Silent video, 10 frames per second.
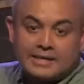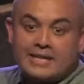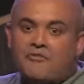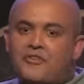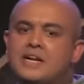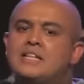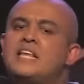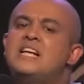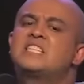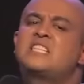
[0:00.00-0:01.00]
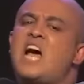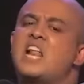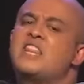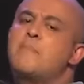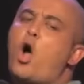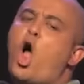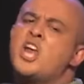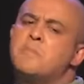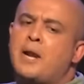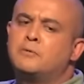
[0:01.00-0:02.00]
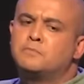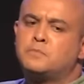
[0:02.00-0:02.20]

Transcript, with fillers: different things turn them on, man.